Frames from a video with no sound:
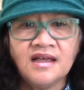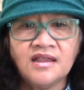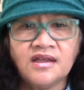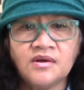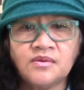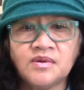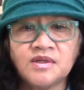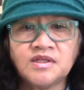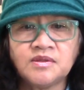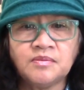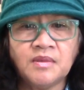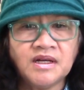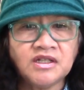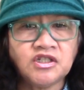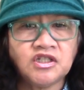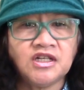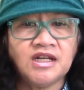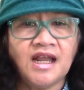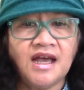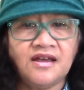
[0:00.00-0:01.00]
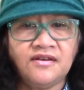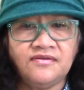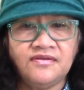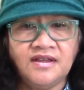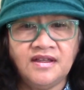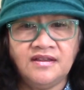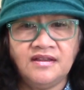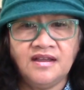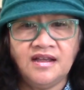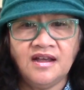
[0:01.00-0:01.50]
there was much life
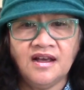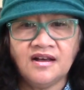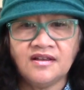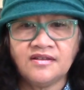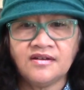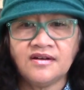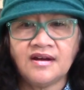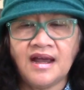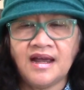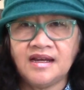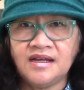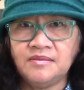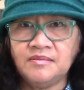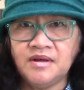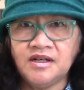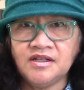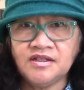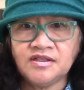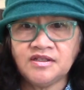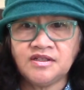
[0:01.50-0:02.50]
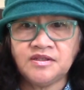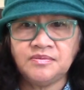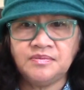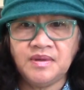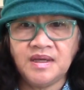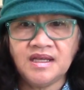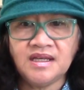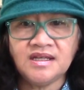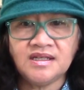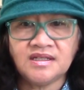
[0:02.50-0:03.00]
in the other animals,
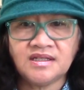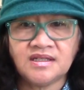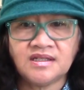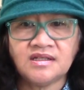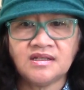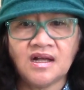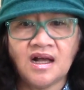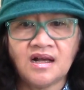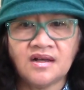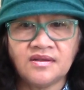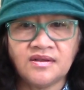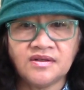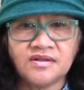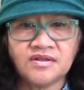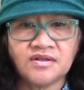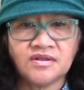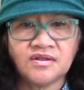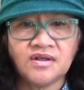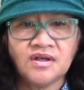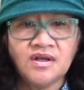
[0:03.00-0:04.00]
beasts, other